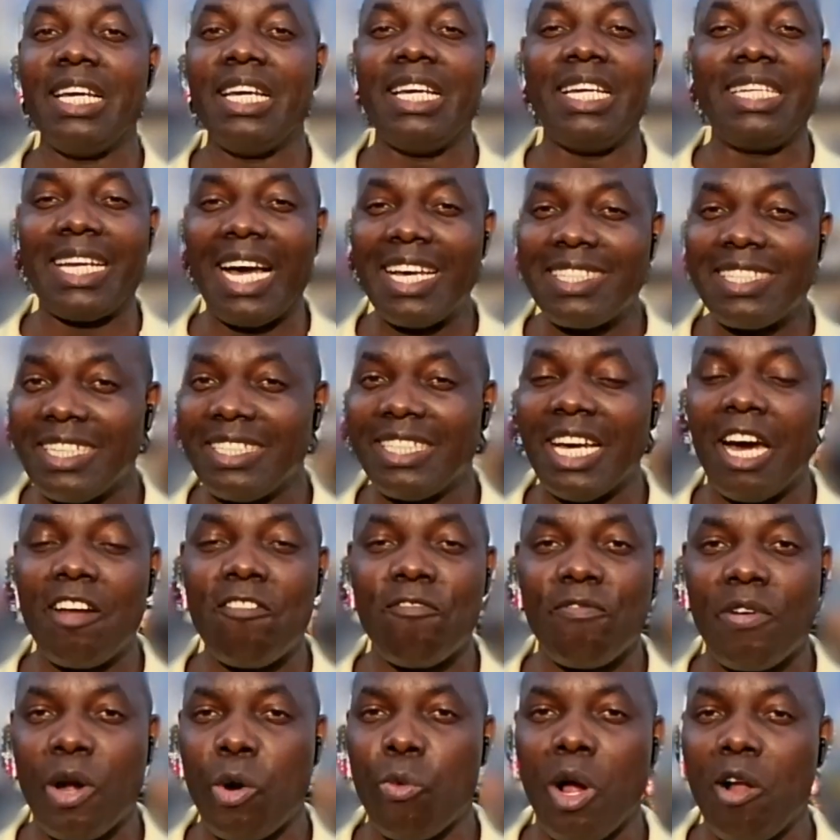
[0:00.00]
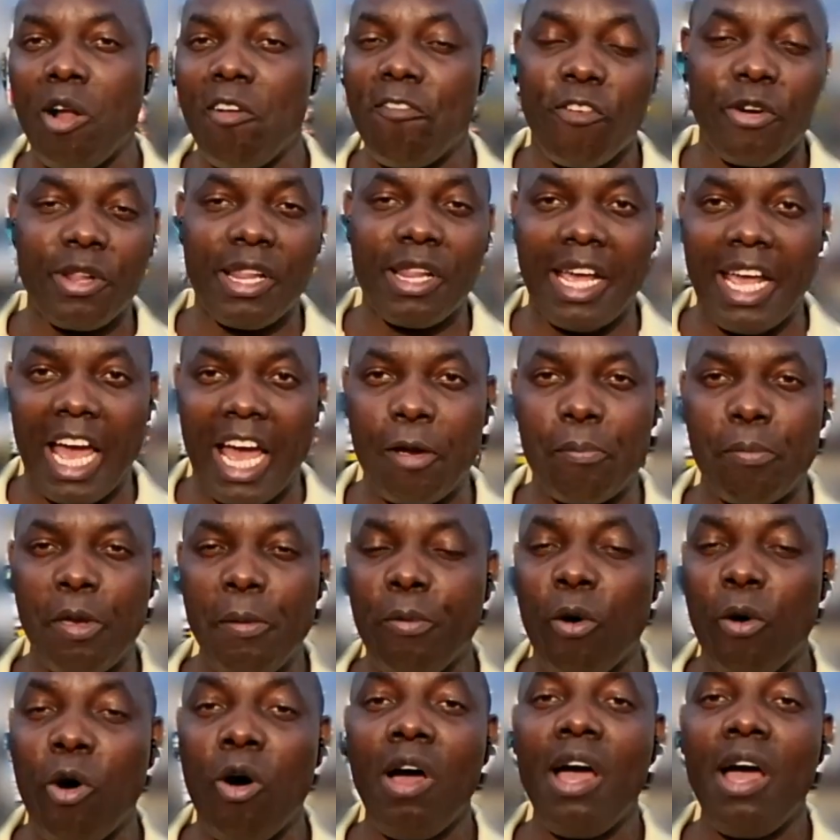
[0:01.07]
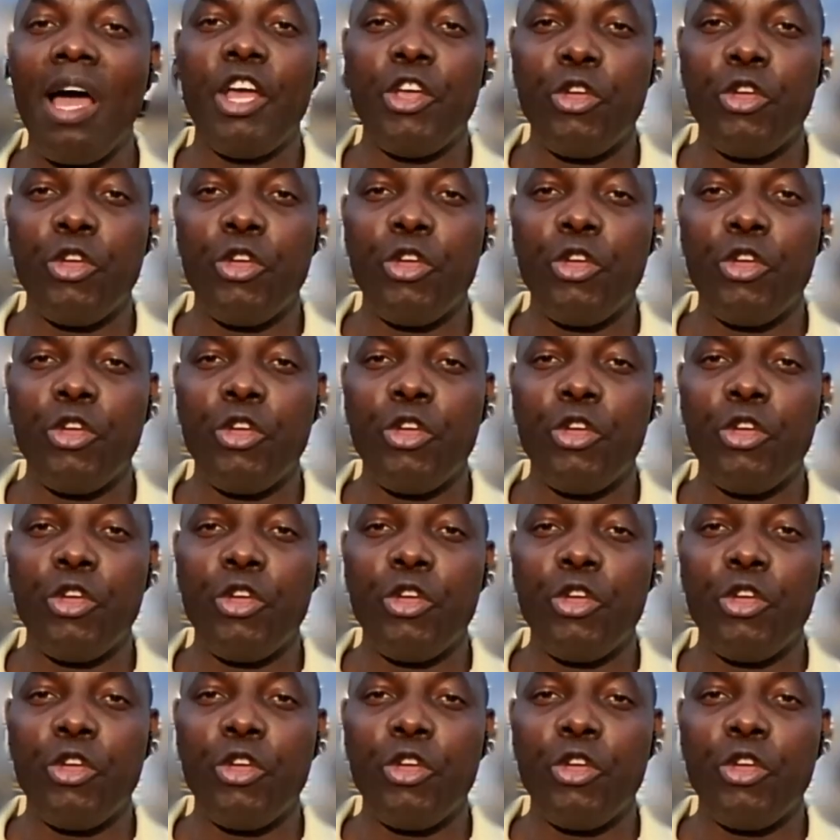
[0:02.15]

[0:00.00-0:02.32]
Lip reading: It hasn't done very well for the young people.